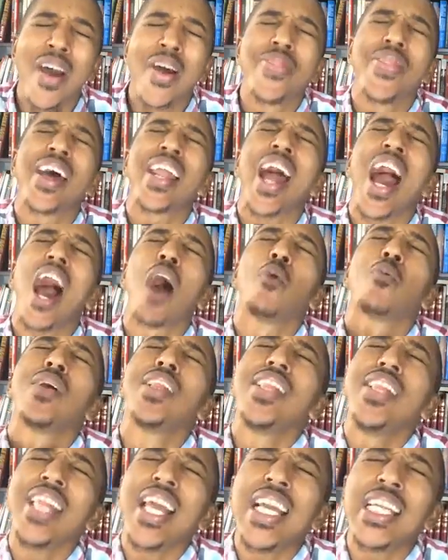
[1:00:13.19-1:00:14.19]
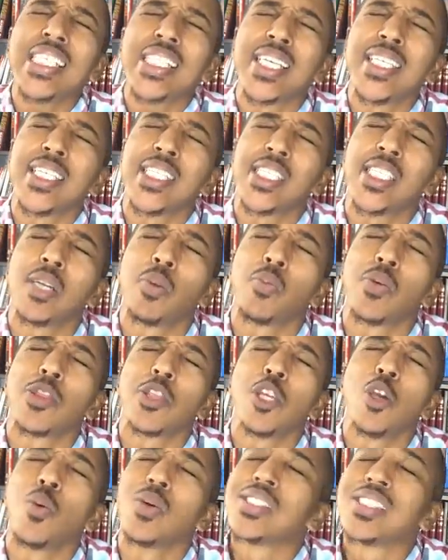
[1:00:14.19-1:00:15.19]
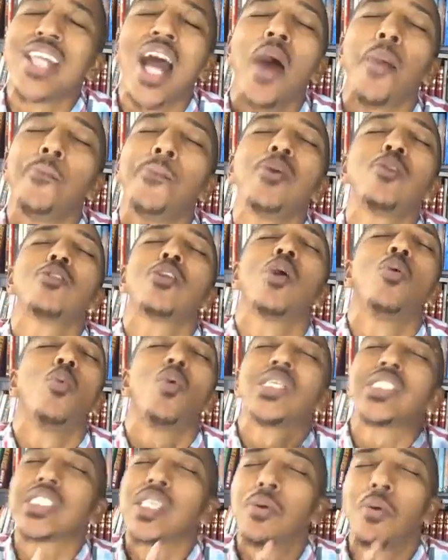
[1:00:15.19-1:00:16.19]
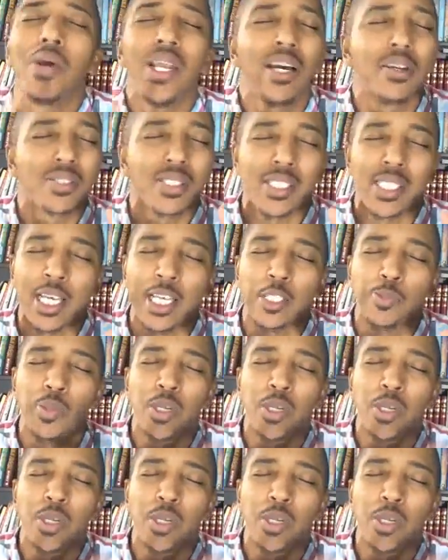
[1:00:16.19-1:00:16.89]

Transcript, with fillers: that our relationship with you is not built on what someone else says,